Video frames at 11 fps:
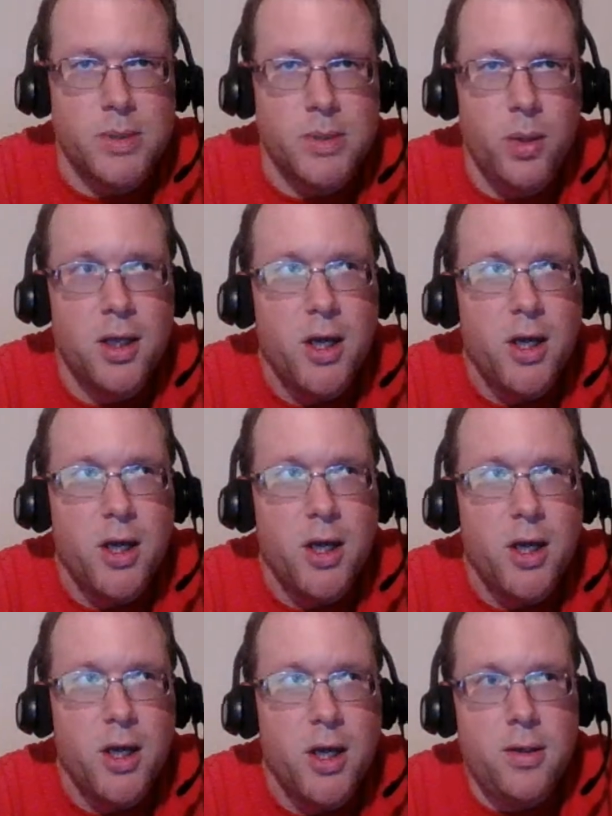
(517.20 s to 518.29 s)
like
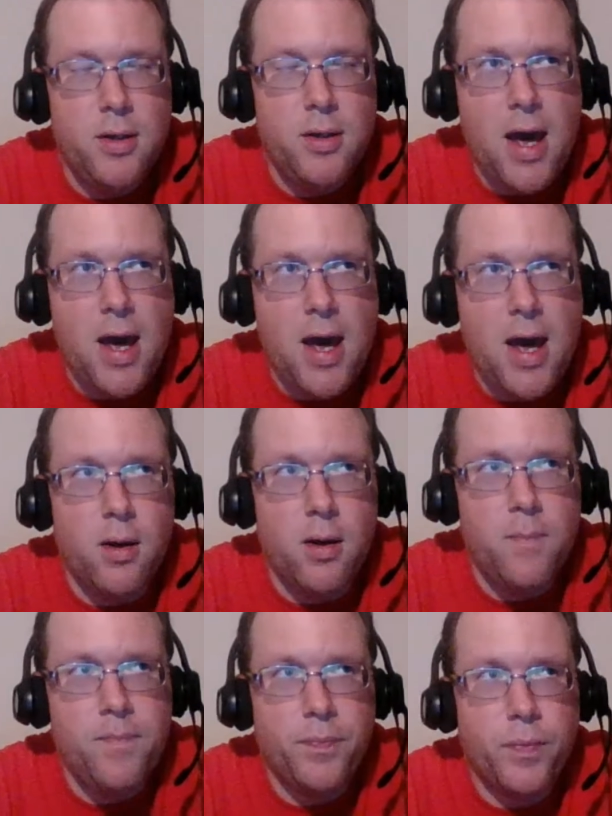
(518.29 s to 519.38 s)
2 steps on
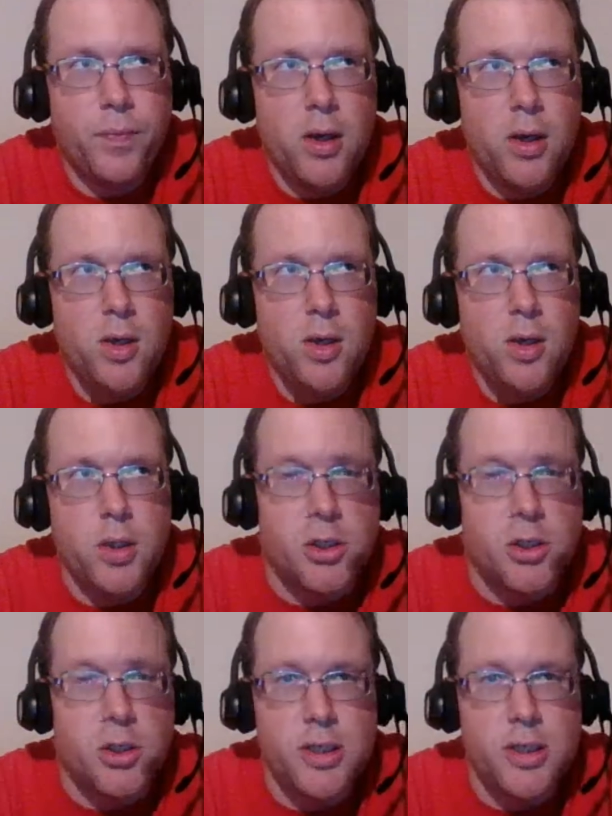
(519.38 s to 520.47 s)
DJ Hayden
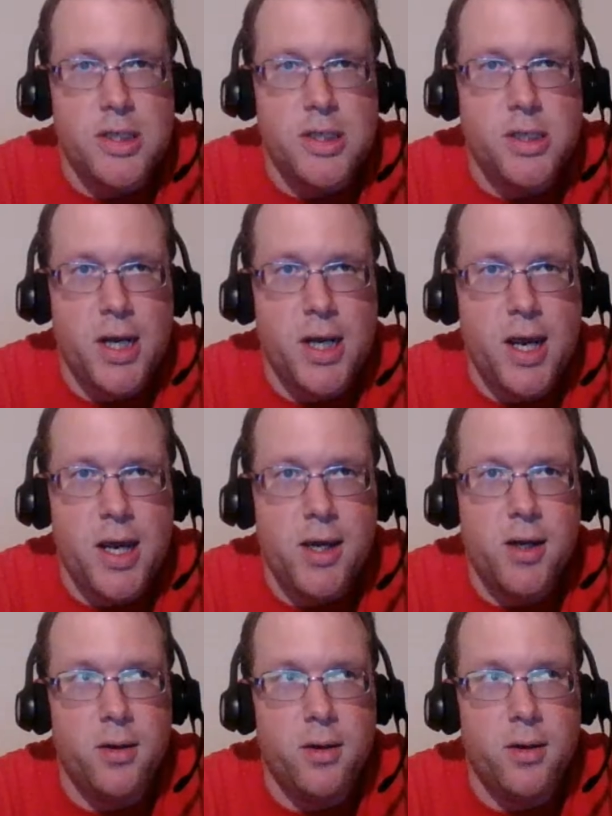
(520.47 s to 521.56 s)
deep down the
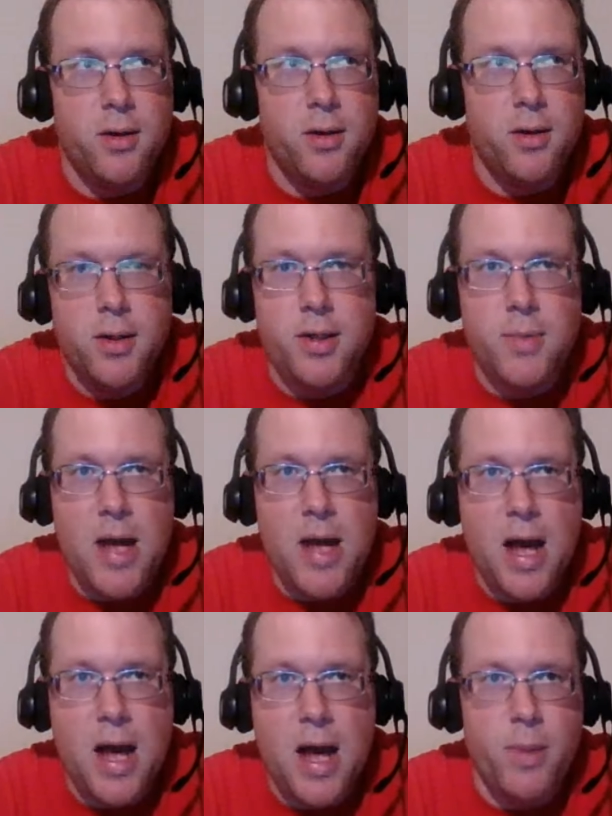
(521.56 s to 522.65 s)
middle,
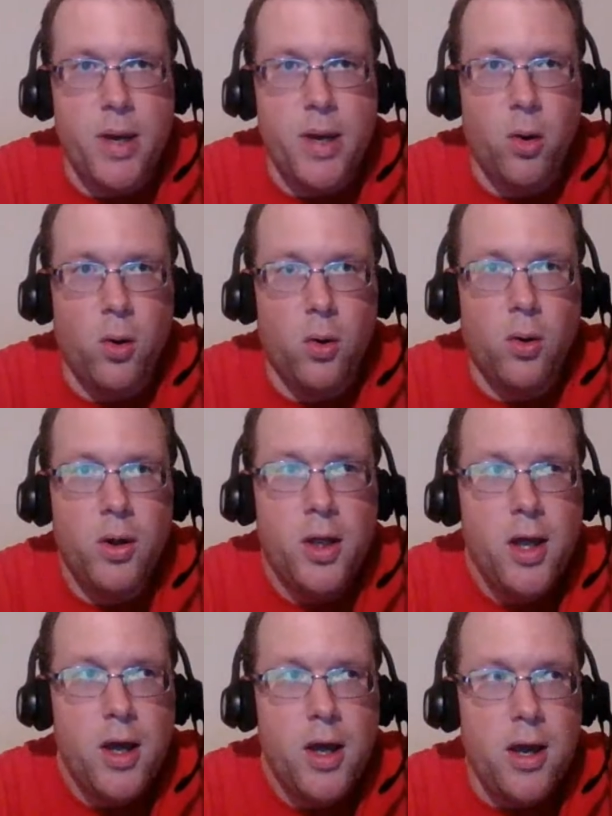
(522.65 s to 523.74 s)
and then DJ
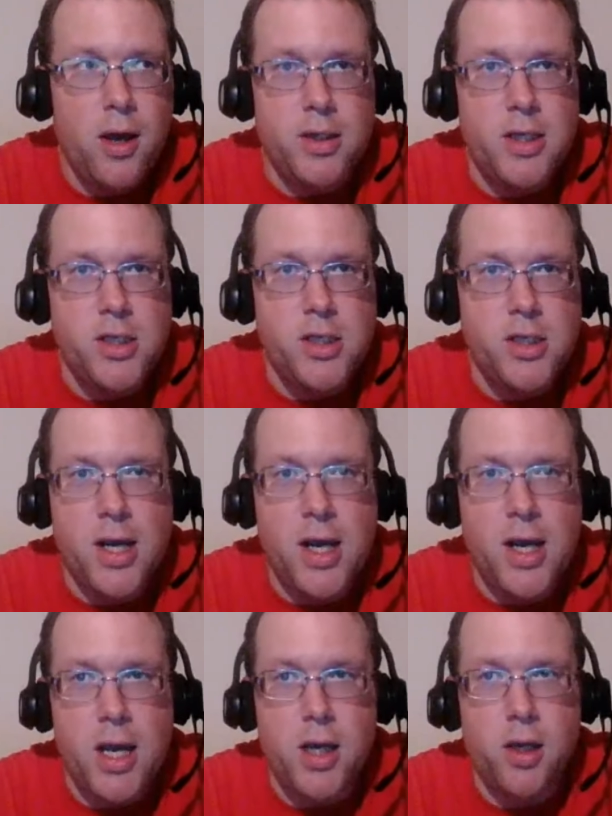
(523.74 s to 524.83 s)
Hayden
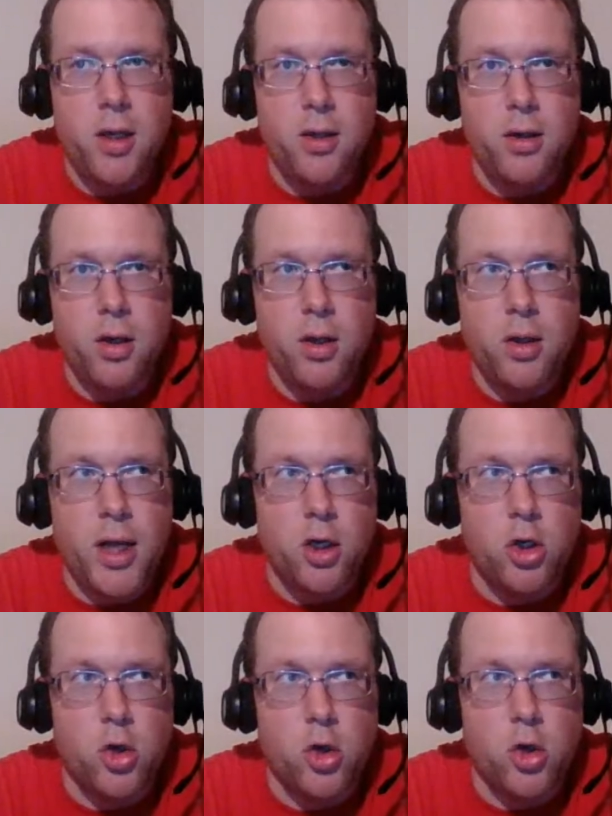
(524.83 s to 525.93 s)
grabs him by the arm
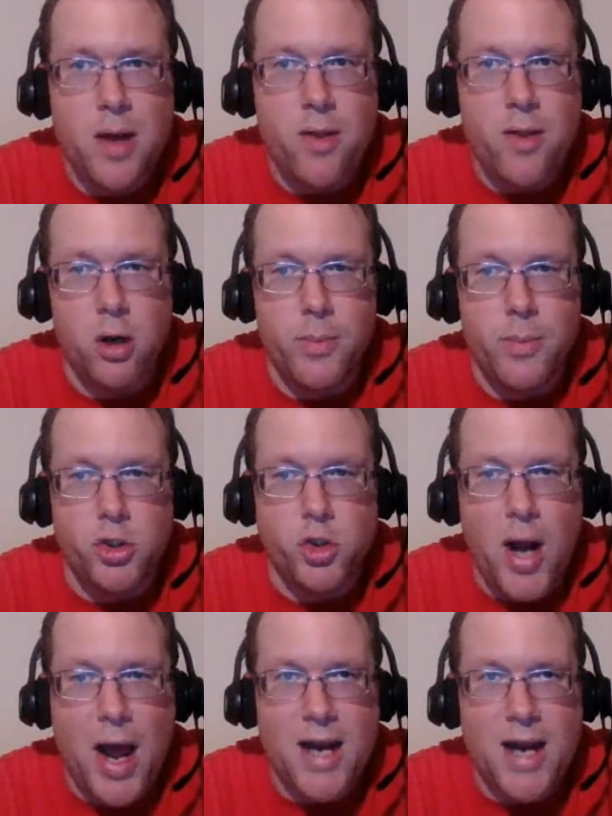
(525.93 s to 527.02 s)
and drags him
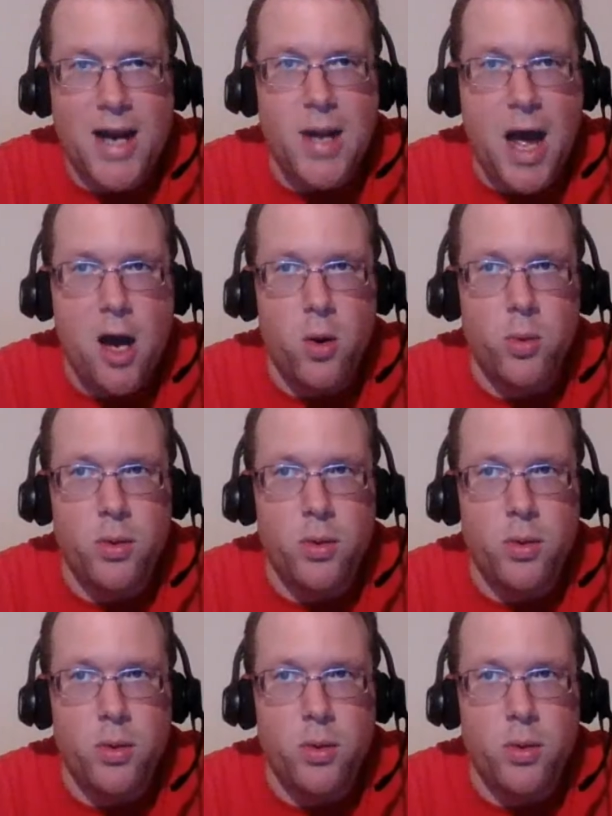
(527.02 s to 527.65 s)
down, and